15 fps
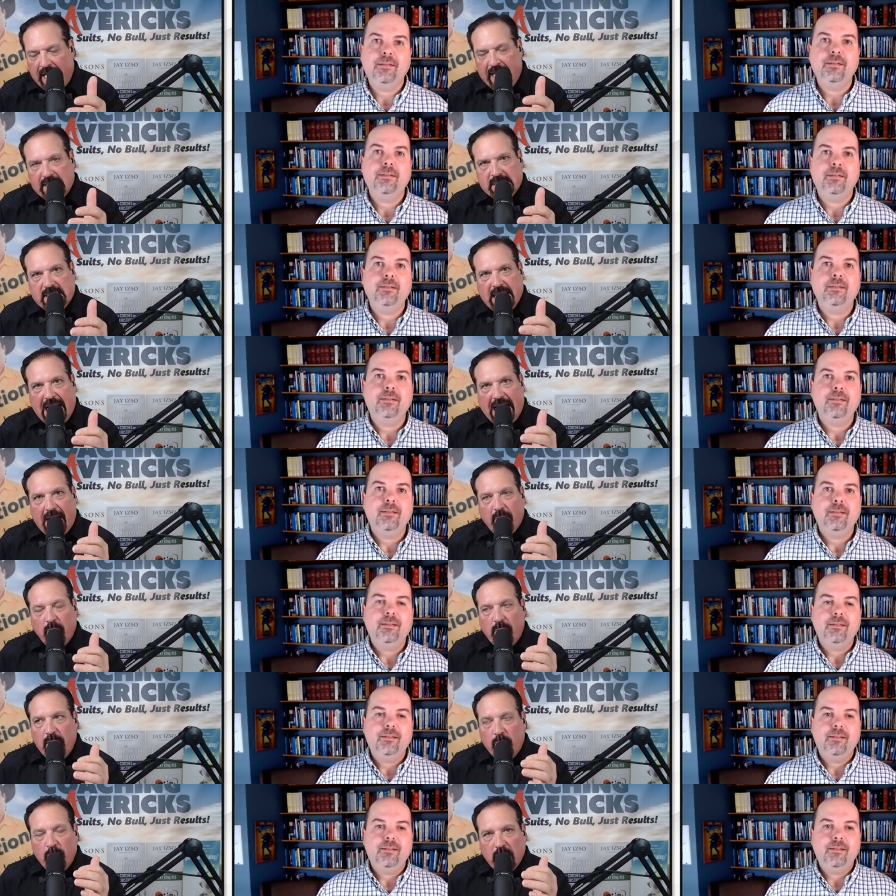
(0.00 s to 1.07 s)
Speaker 1: is that
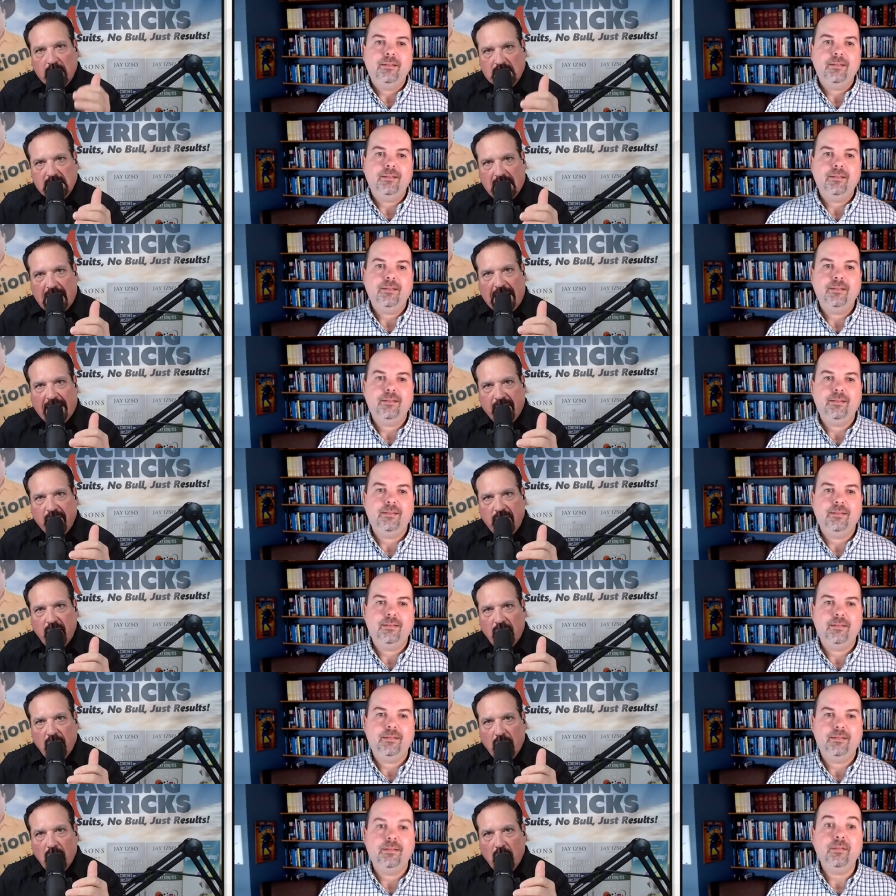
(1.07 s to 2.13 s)
when we're tired,
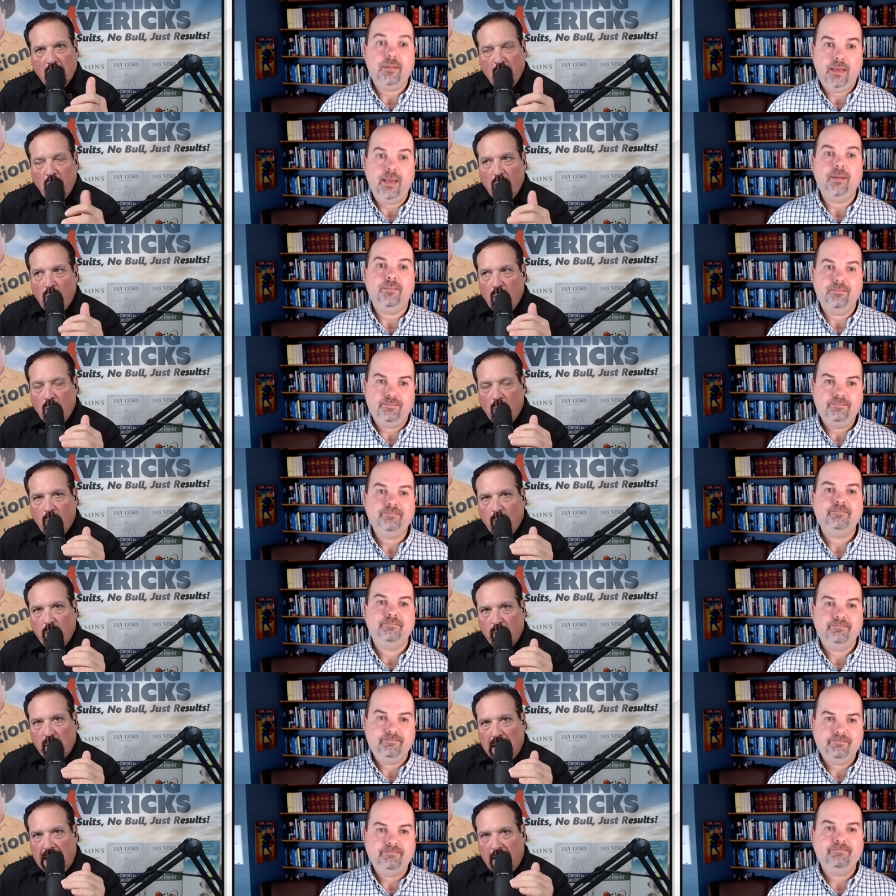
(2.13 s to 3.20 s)
yeah,
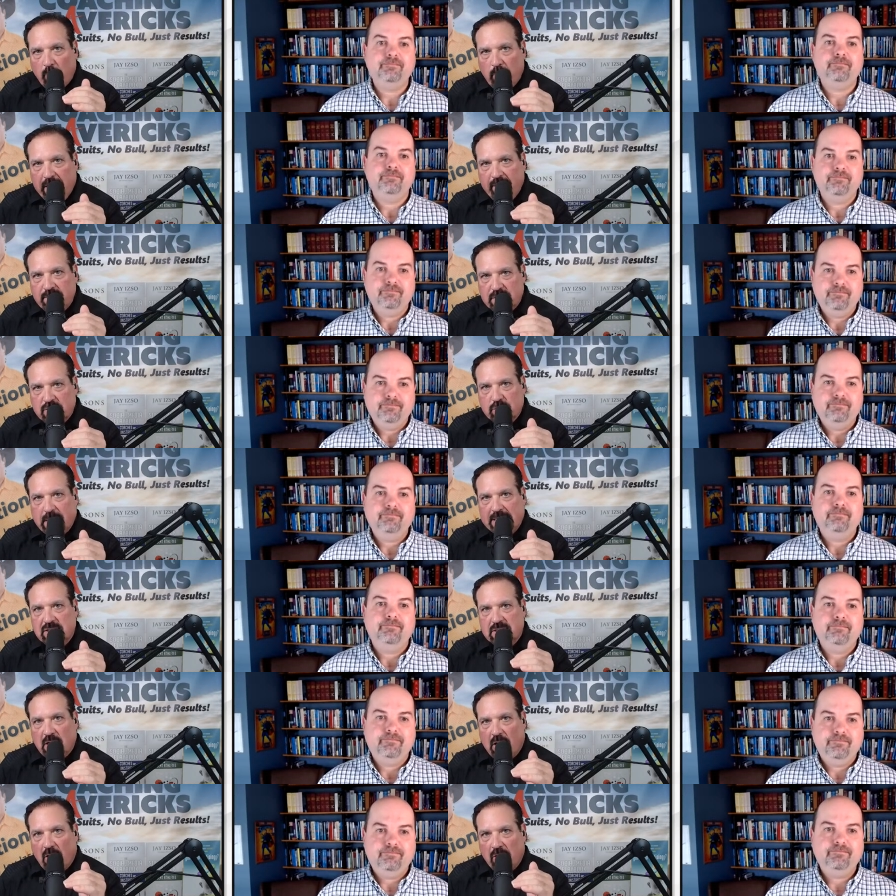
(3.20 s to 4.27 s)
we're we've
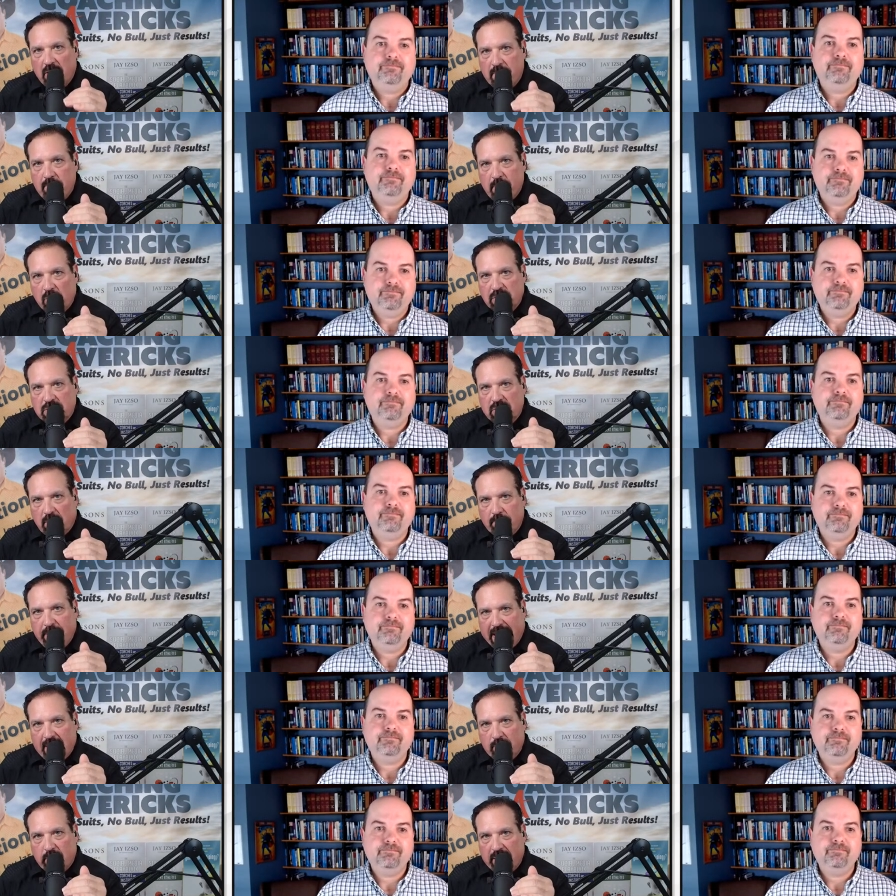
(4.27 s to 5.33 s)
stretched our emotional
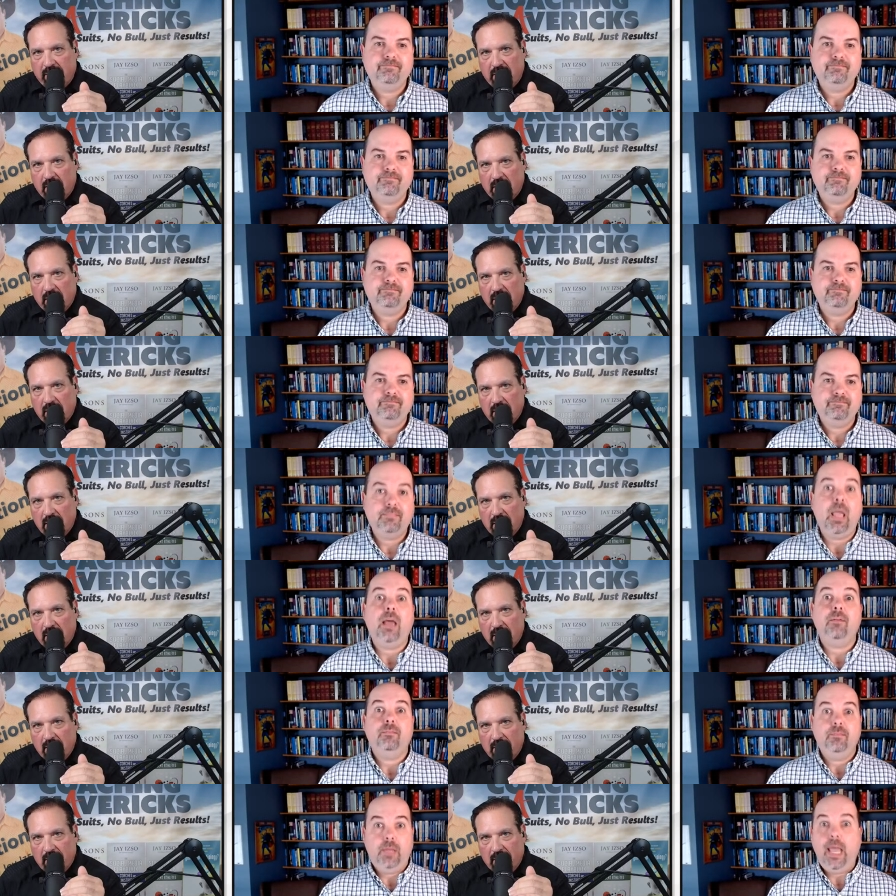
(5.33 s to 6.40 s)
bandwidth.
Speaker 2: Yeah,
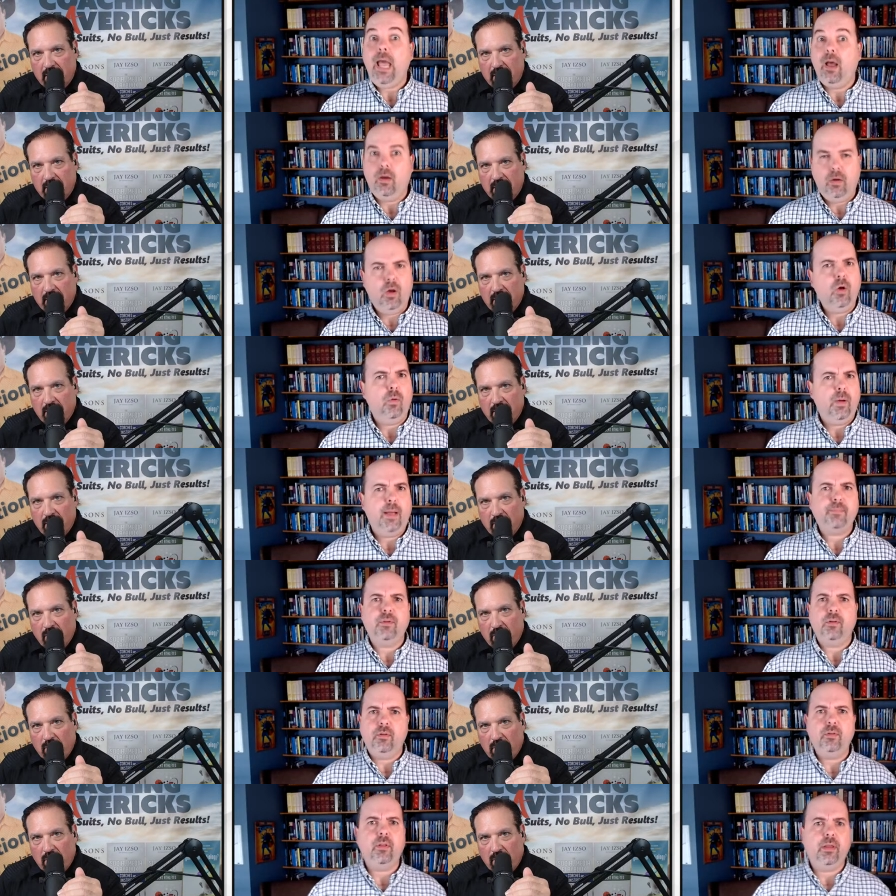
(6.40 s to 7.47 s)
yeah. Oh,
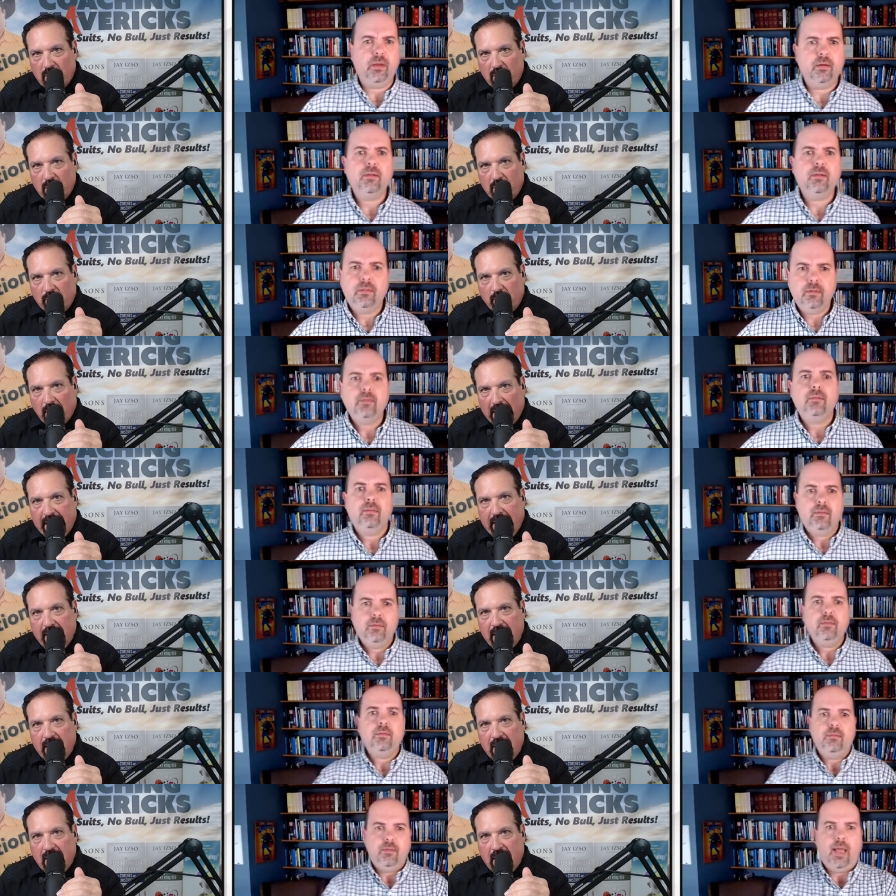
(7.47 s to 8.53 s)
absolutely
Speaker 1: right?
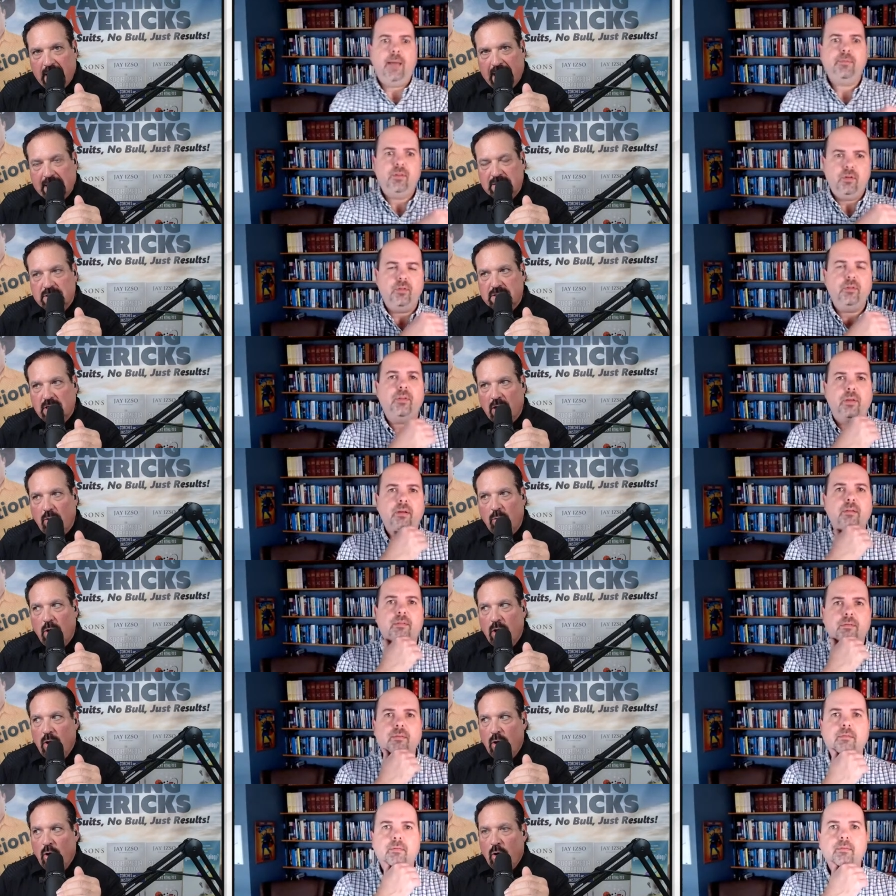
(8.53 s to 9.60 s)
Absolutely. And so
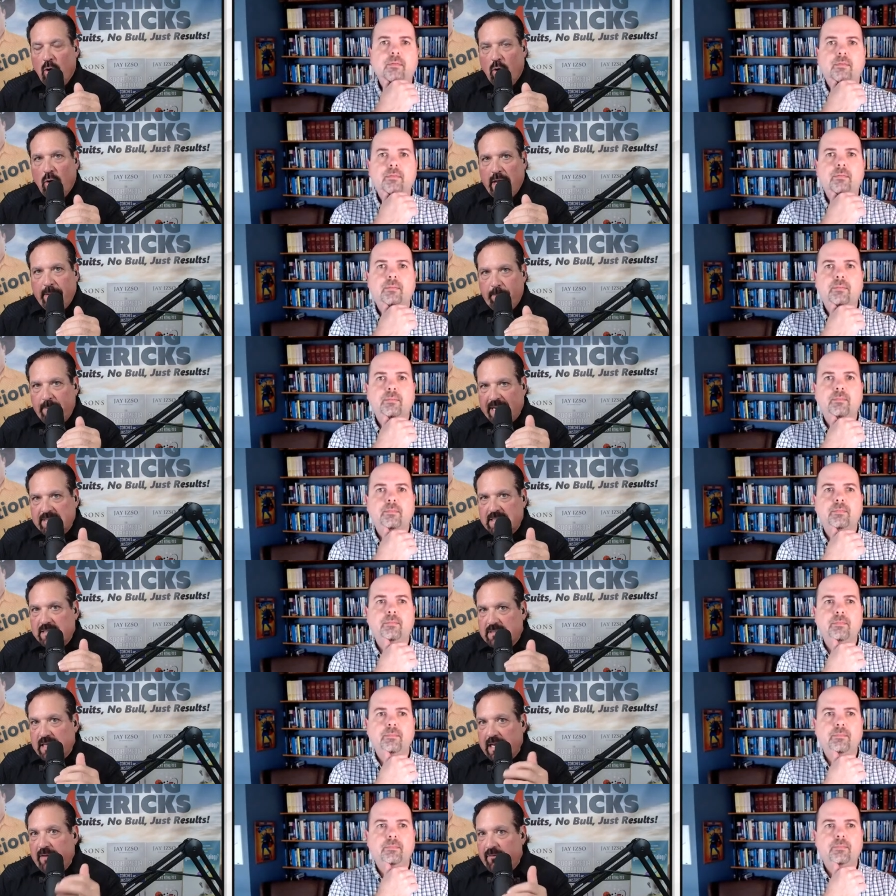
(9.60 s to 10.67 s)
it makes
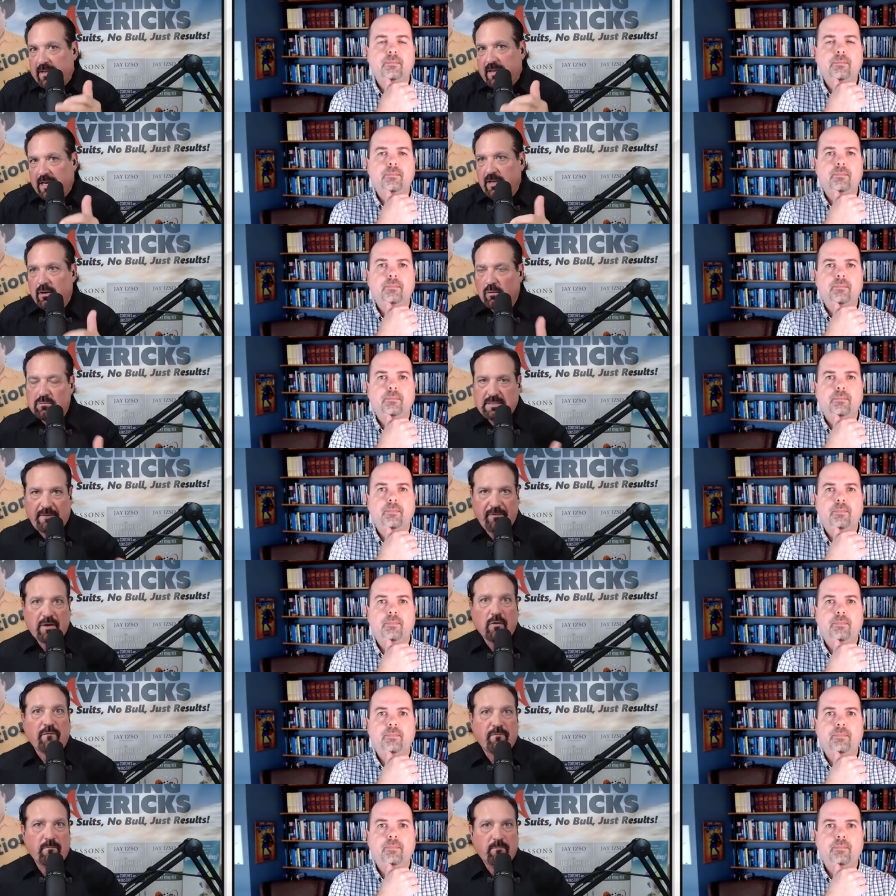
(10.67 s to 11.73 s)
it even you know
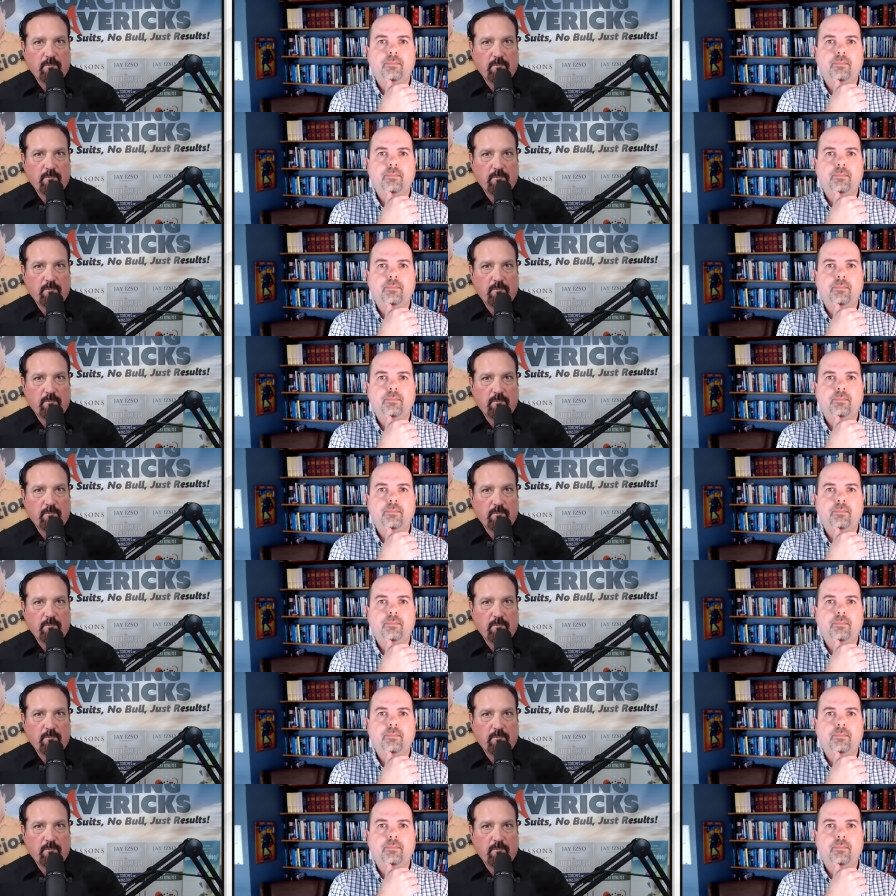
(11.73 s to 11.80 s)
difficult,